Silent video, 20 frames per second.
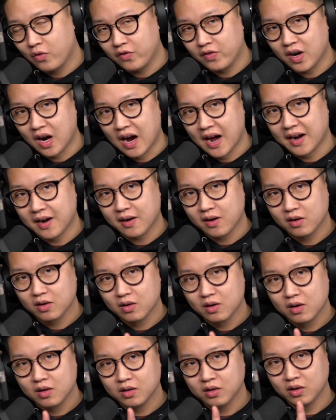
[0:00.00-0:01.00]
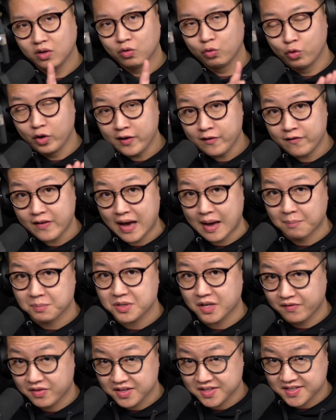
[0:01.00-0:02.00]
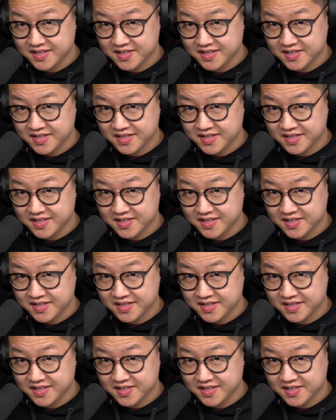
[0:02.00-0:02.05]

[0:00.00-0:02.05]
we've got revamps of the